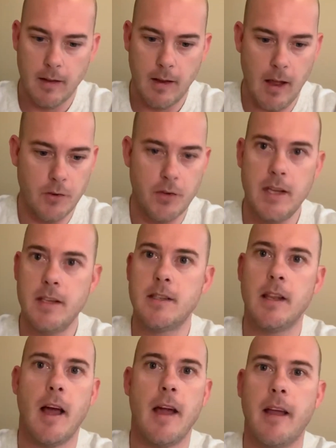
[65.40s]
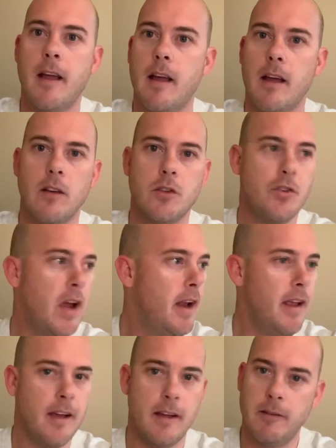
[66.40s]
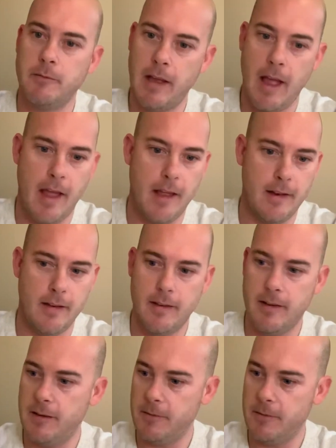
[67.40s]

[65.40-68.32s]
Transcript: Countries like Australia and